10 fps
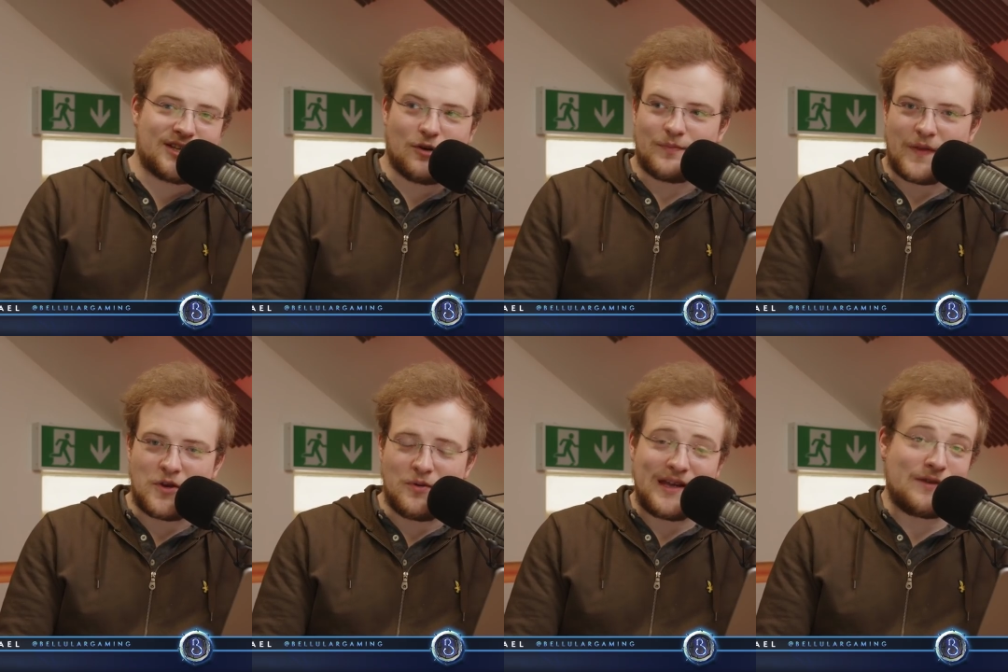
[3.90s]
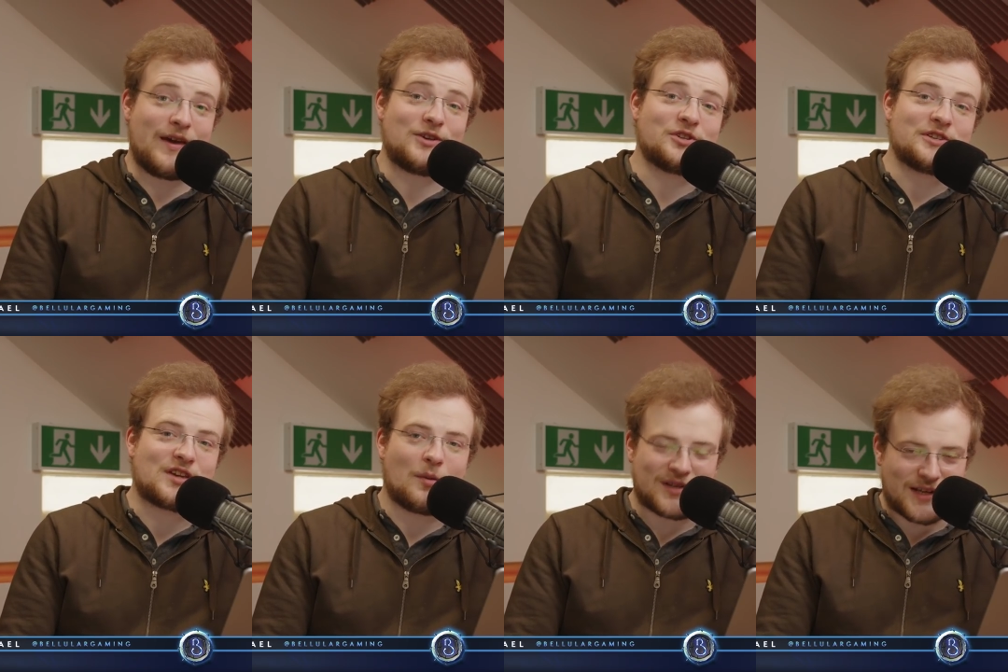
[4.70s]
So, a new innovation is
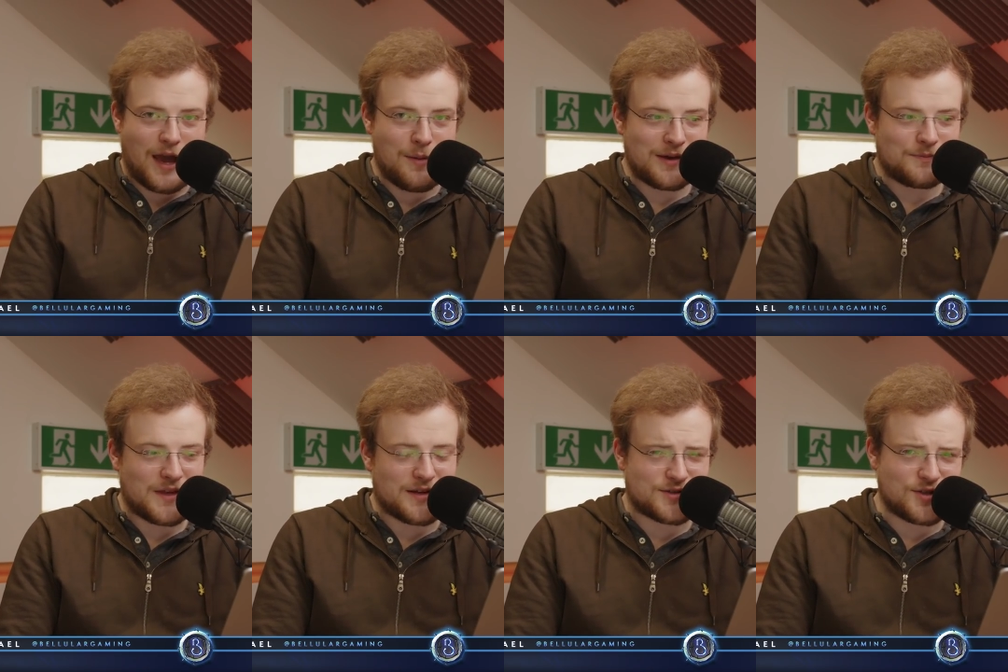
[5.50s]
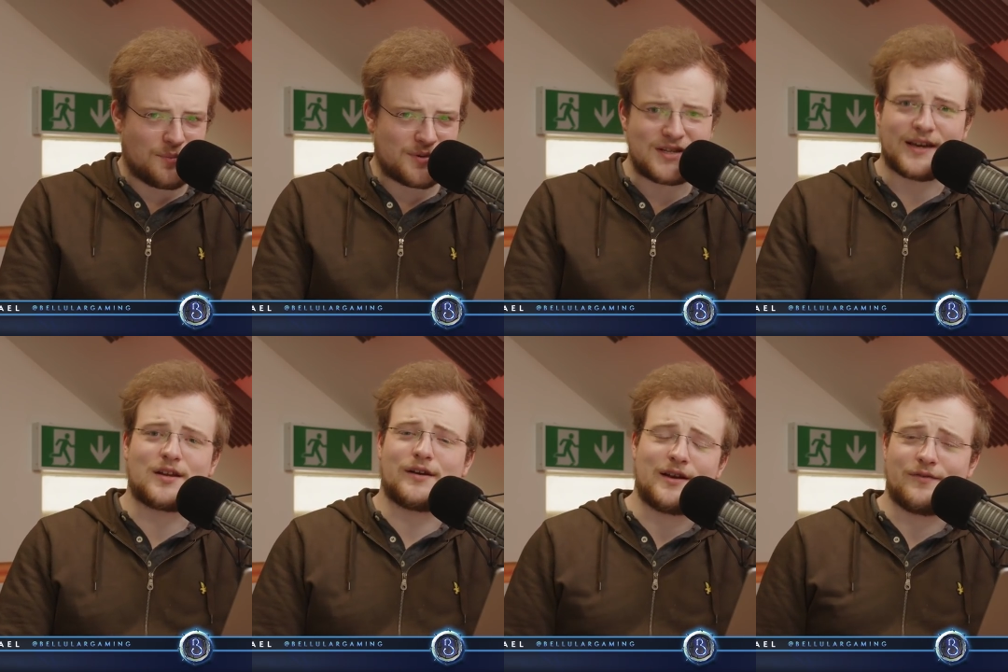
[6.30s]
coming to gaming. It is not
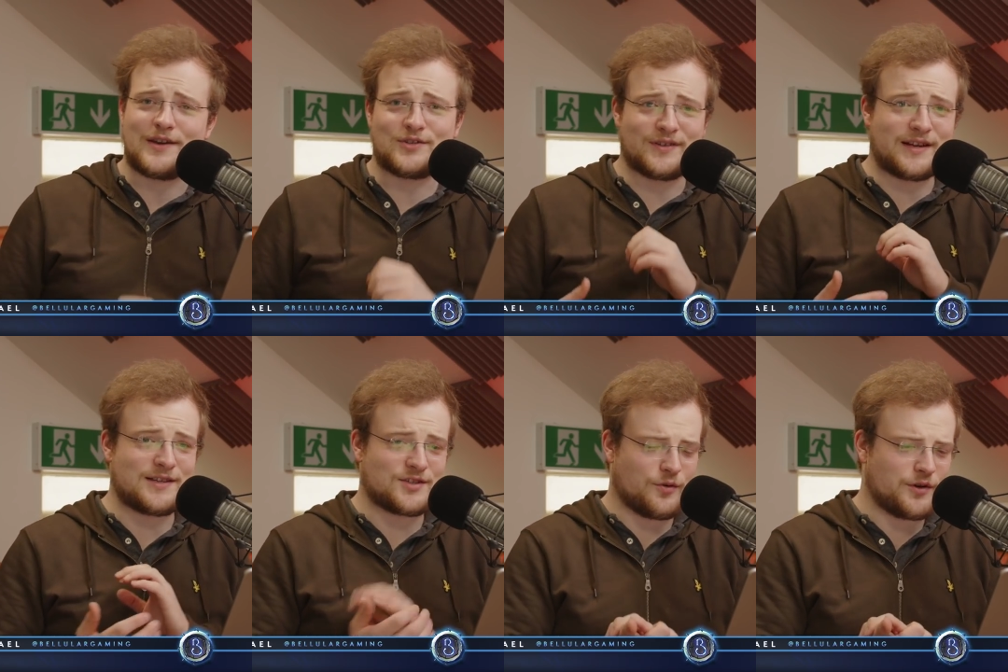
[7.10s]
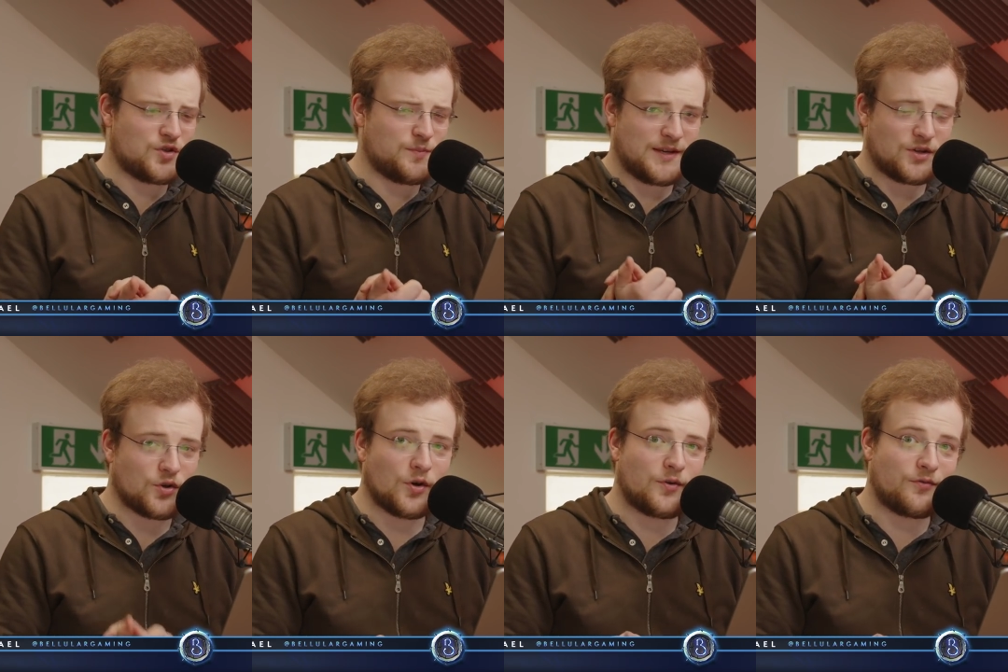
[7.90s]
particularly an innovation that is going to be
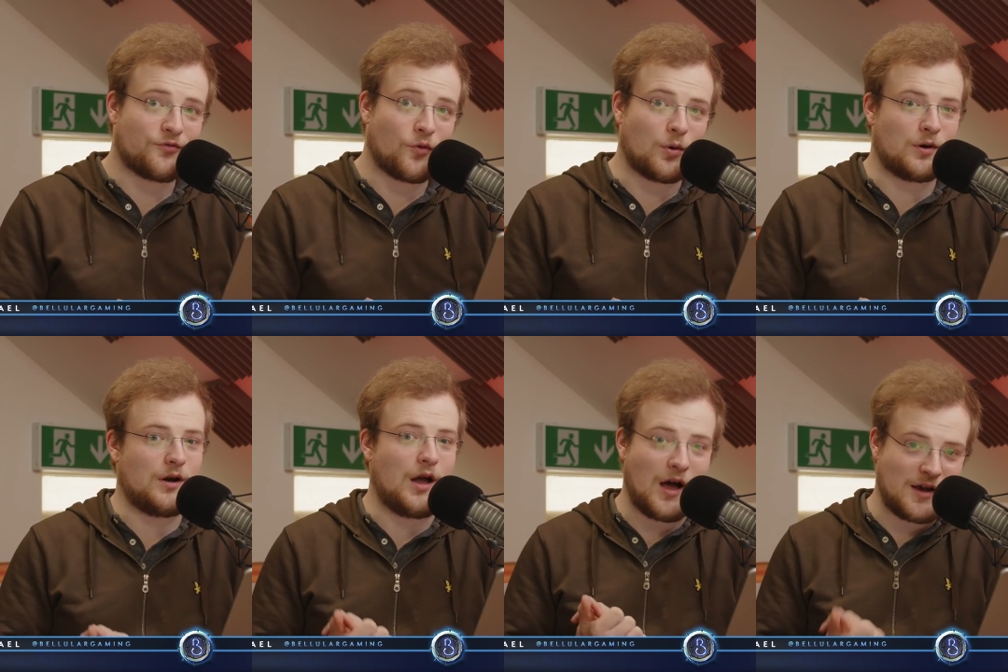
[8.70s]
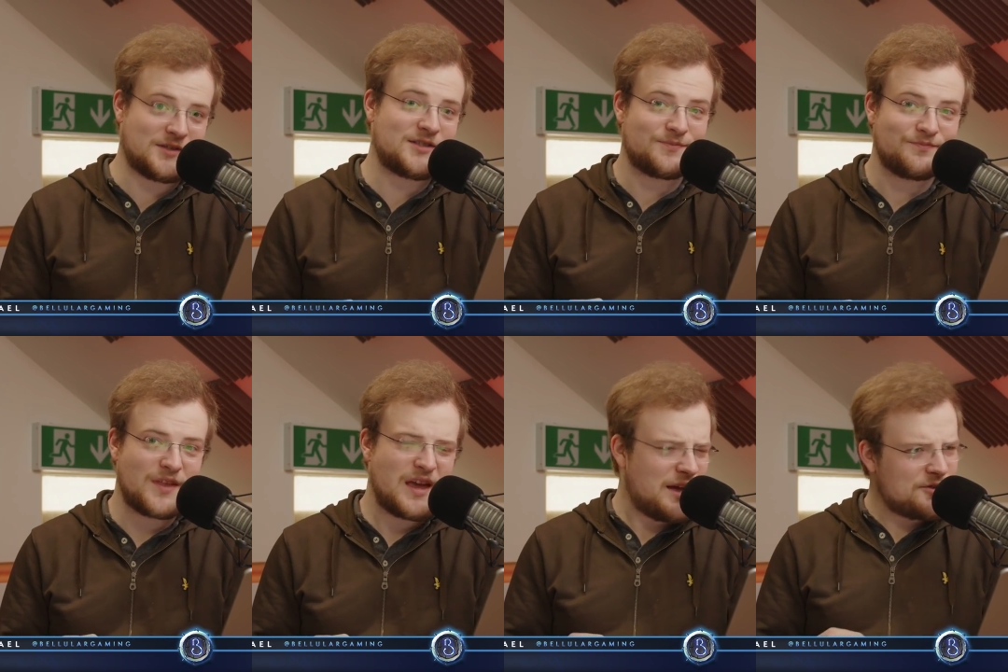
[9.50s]
good for us.
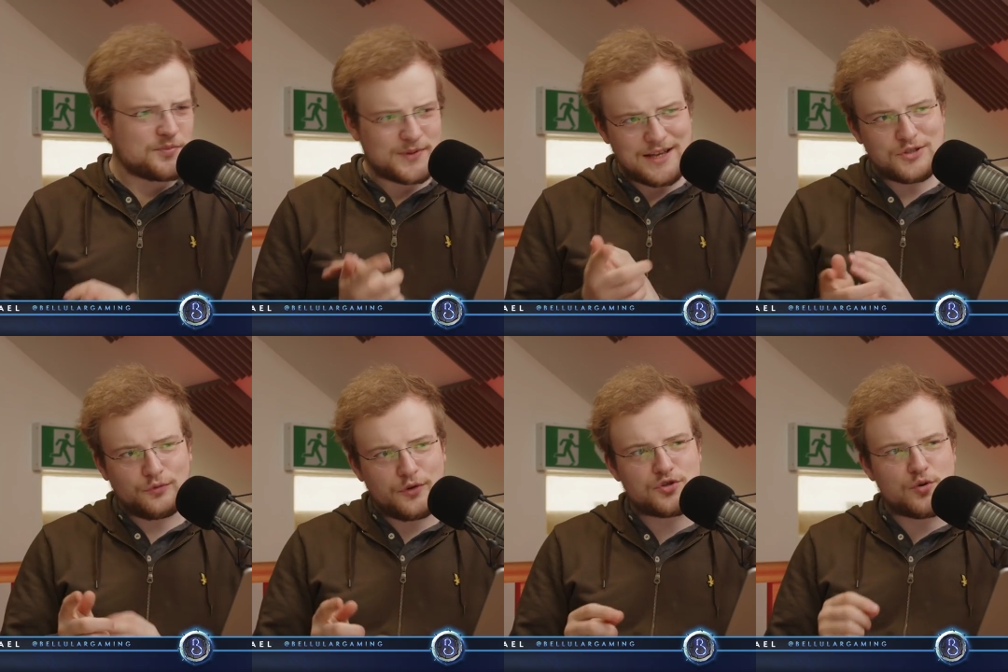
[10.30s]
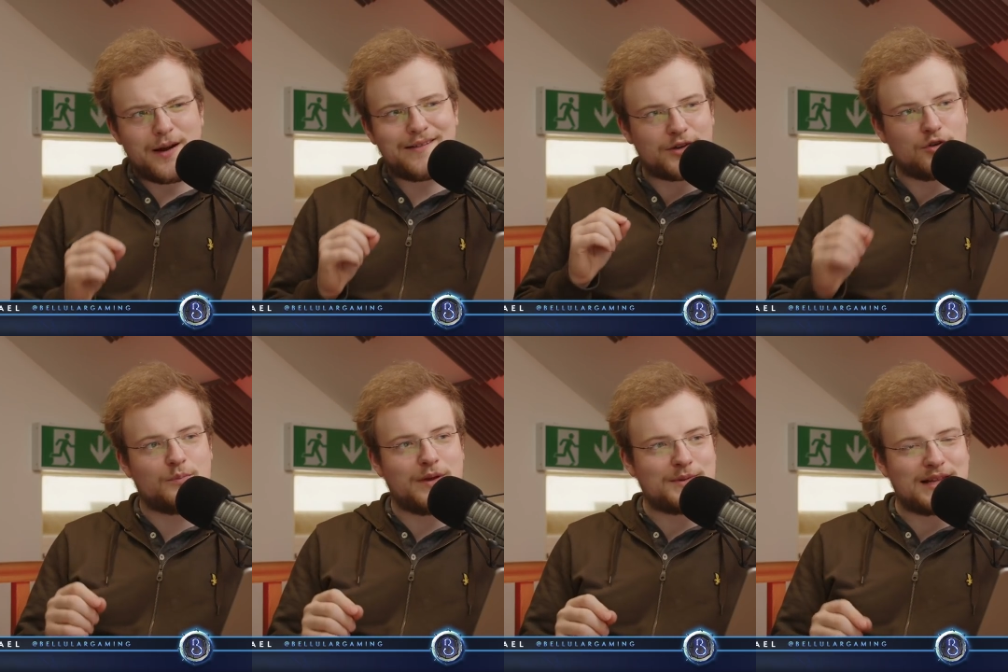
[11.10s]
There's a potential future where it
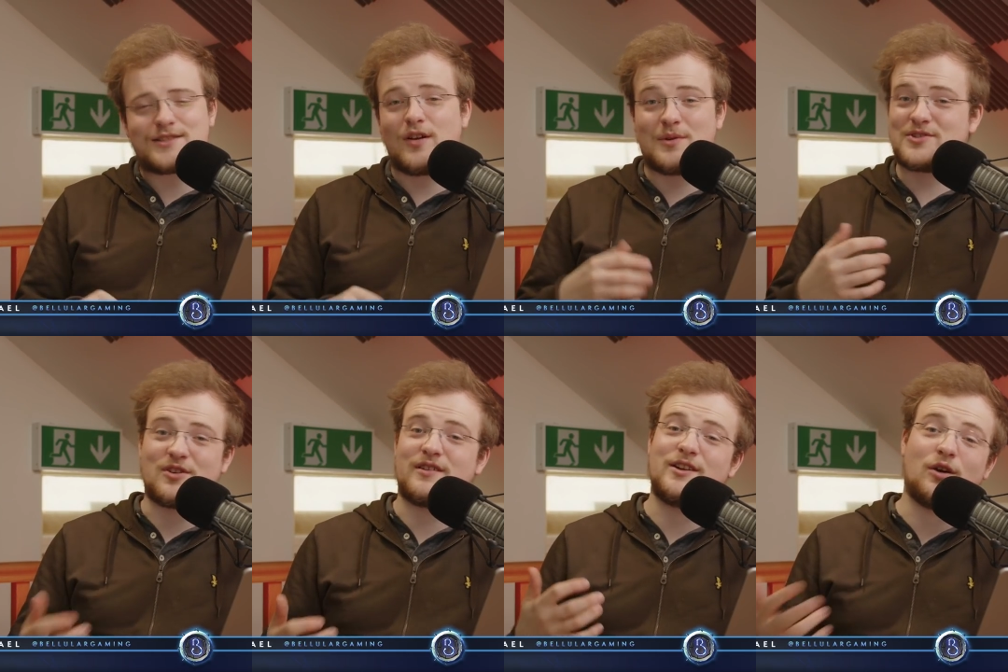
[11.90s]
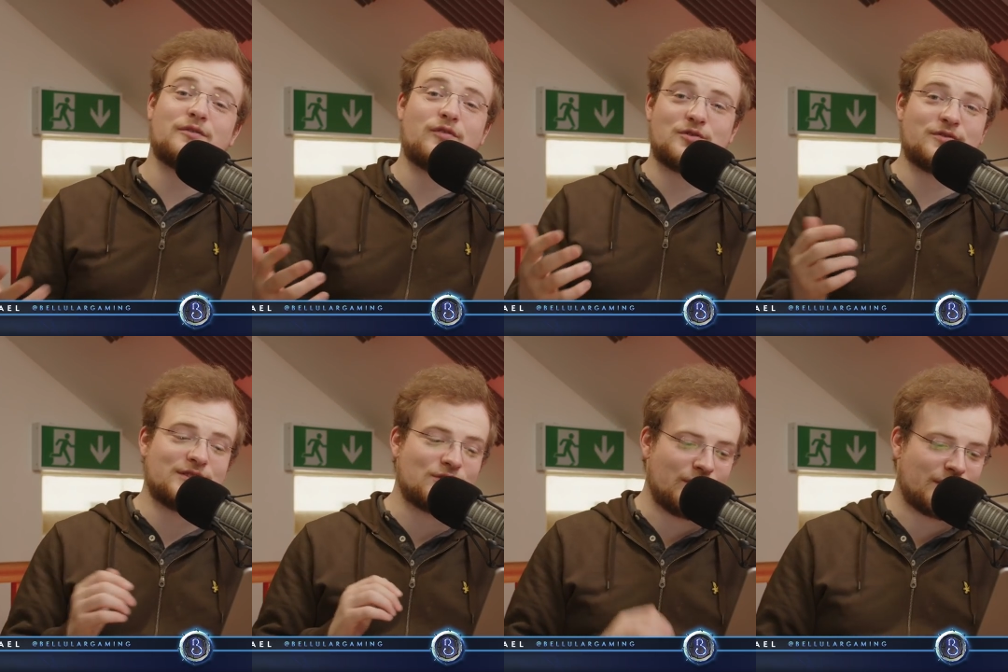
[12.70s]
could be, but that's almost certainly not the future
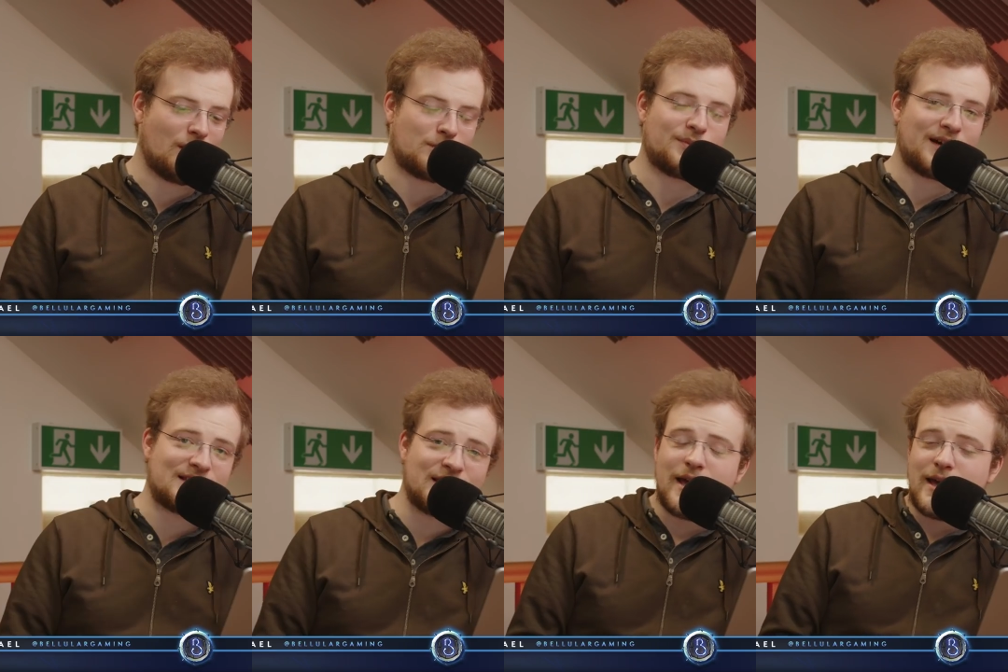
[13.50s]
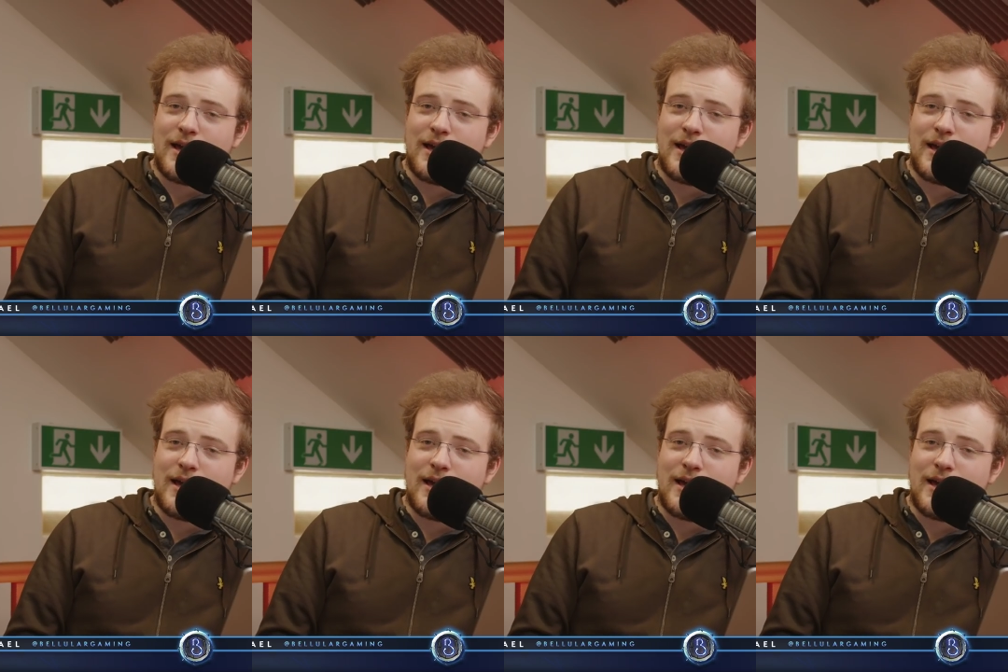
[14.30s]
that's going to come to pass.